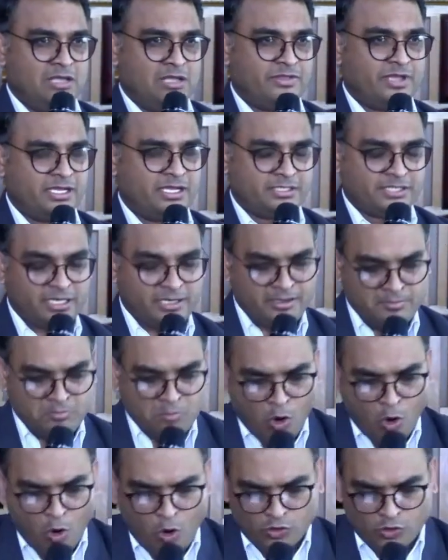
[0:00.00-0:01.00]
There is a
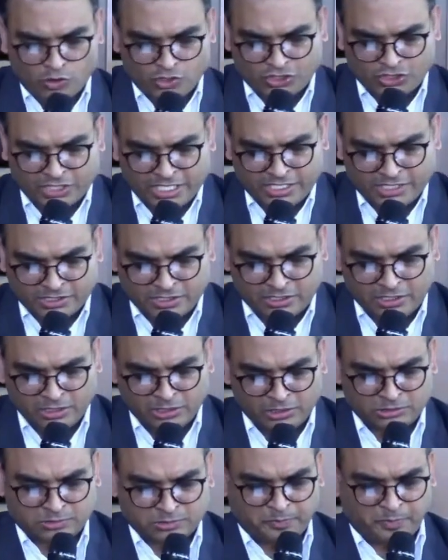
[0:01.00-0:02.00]
remorse, there is
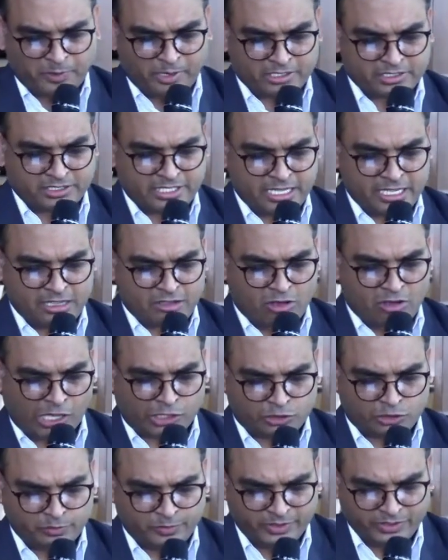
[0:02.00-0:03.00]
guilt, but they
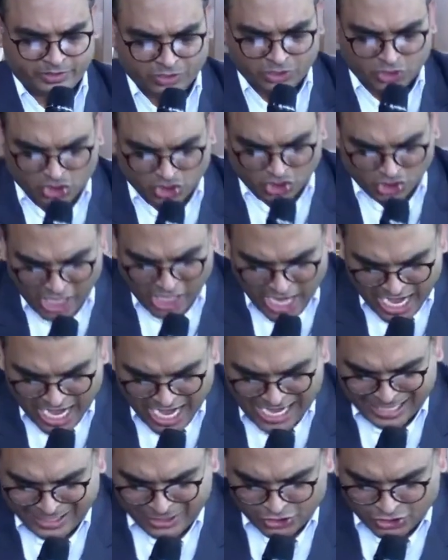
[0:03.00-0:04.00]
got to be the
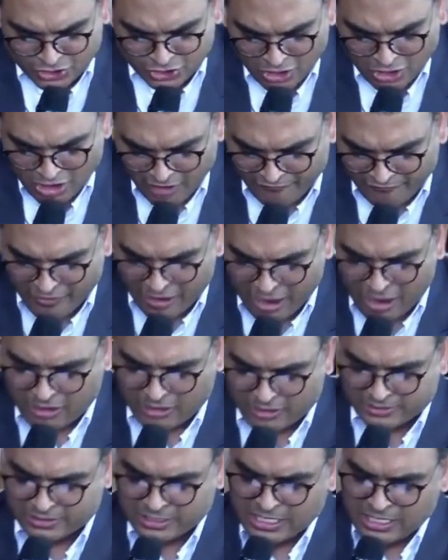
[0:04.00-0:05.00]
change of
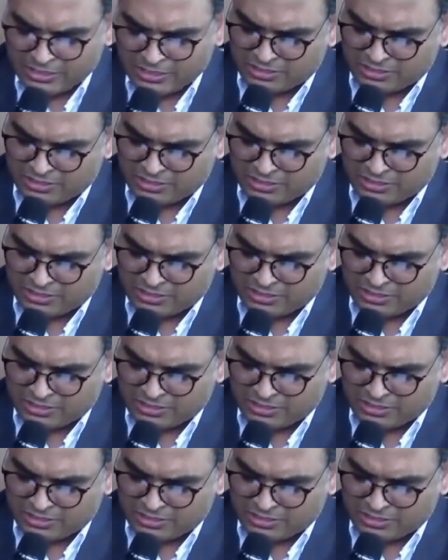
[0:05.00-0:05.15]
heart.